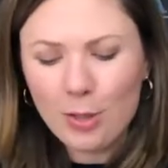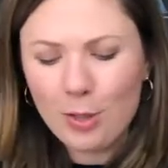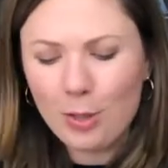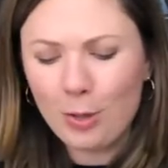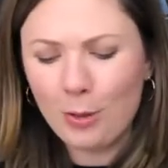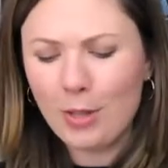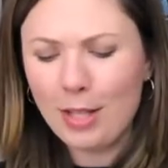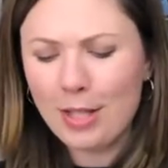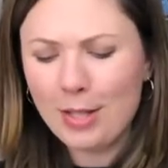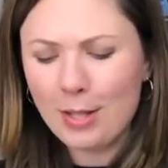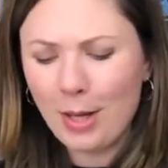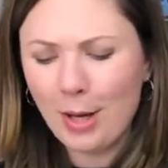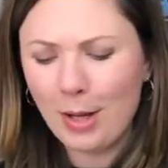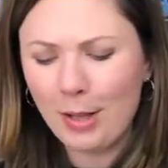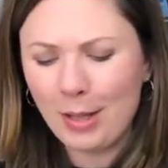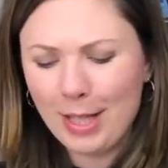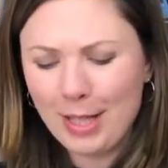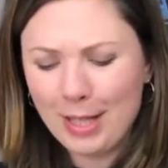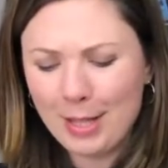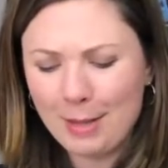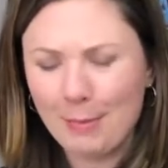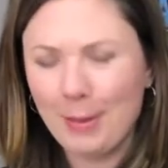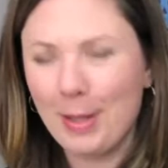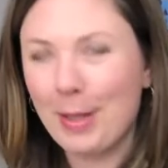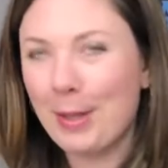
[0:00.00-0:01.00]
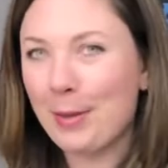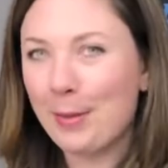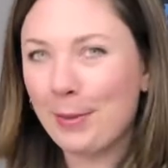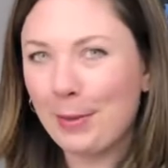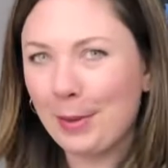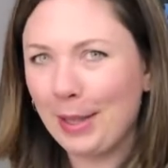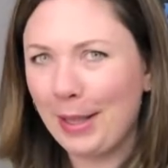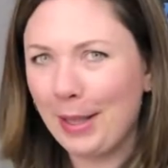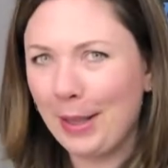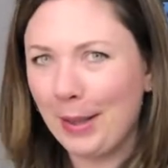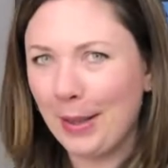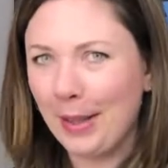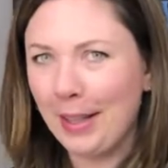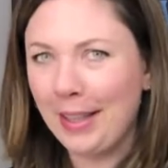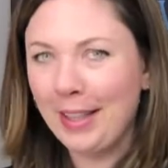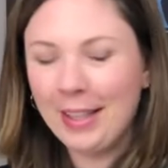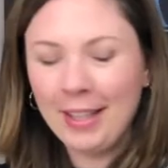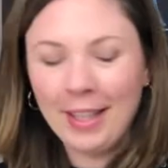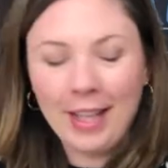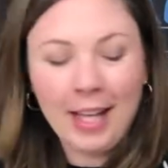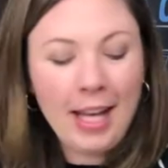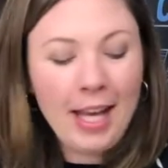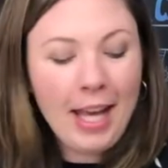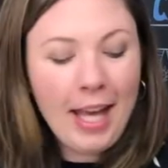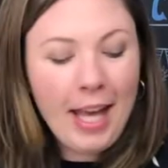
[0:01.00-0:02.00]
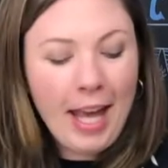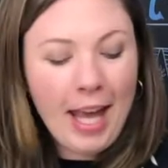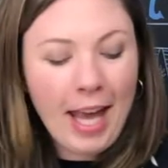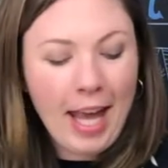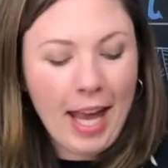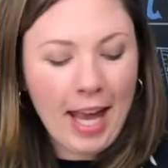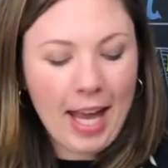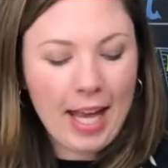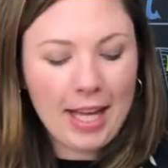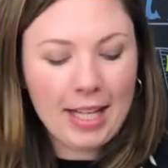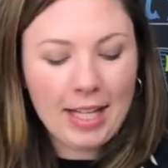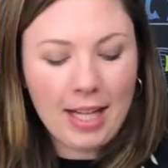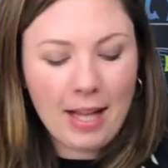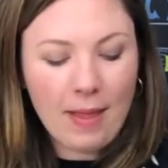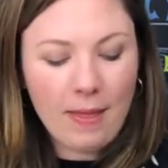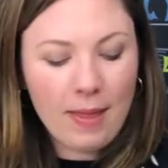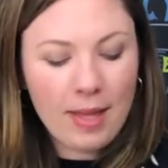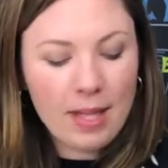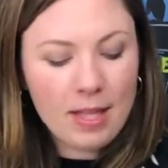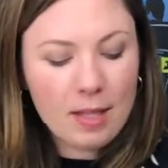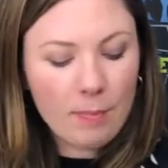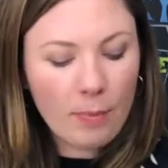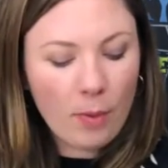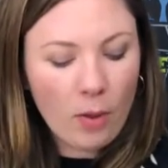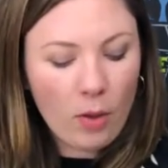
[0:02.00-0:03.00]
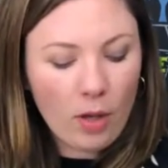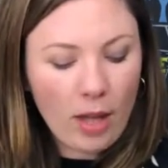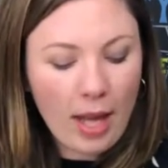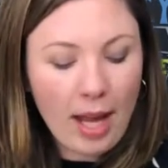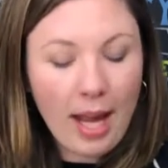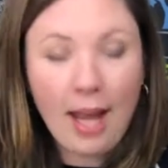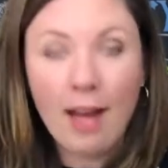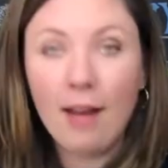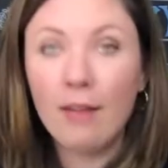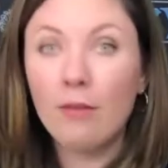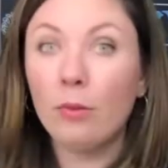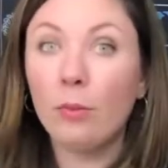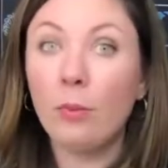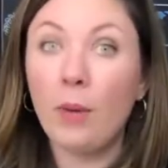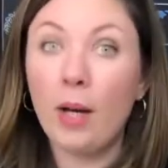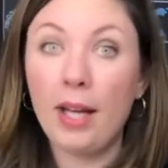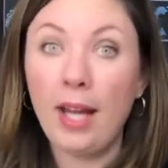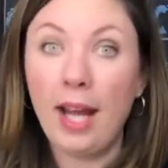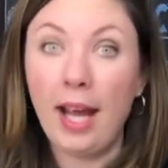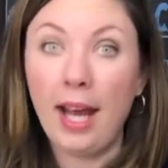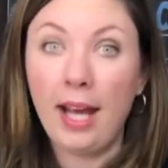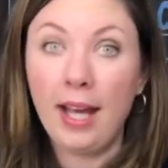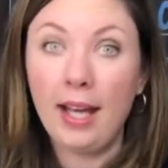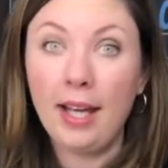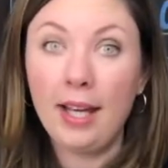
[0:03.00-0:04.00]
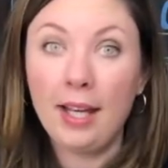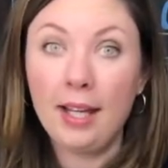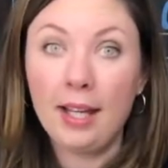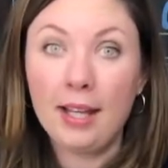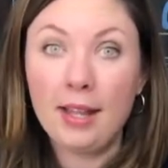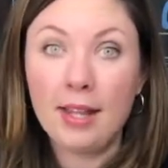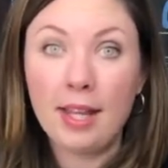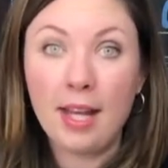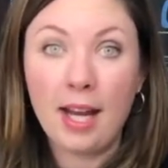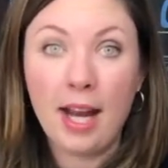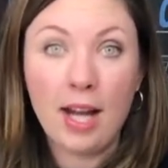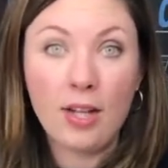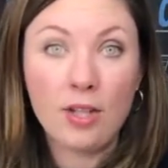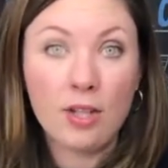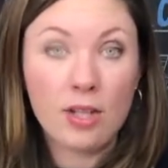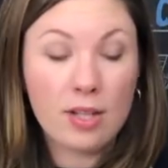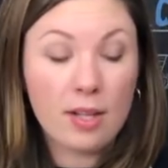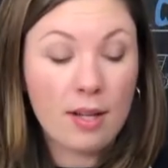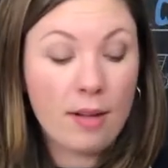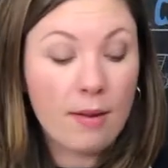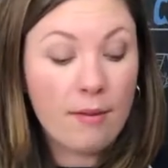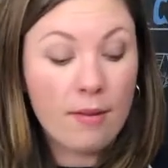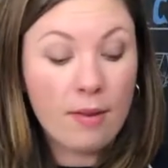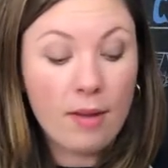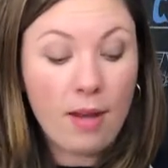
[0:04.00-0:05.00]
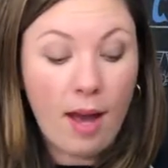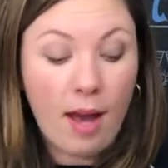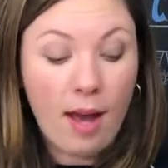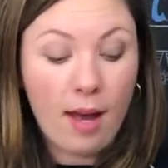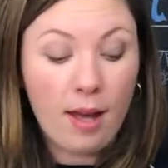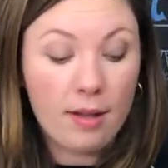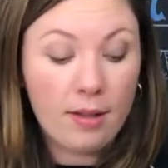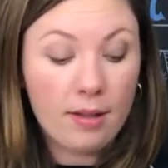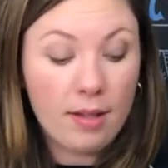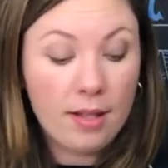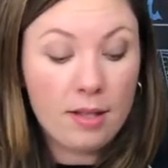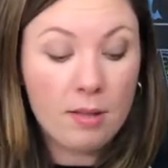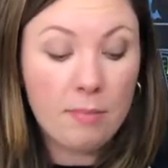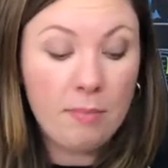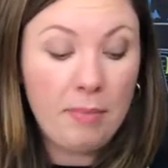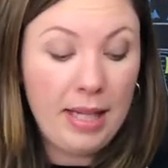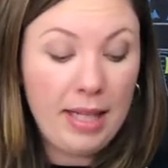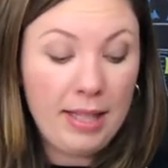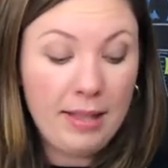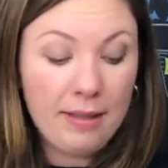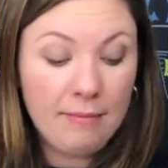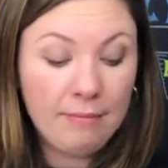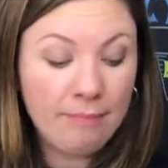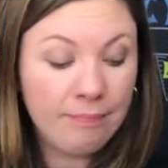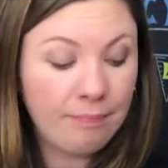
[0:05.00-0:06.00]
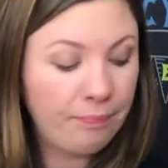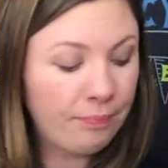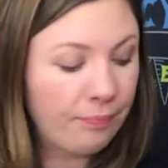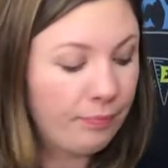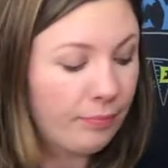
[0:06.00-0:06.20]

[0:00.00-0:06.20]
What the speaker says: So this already smells really good. And in this bowl, I have one egg that I just is beaten.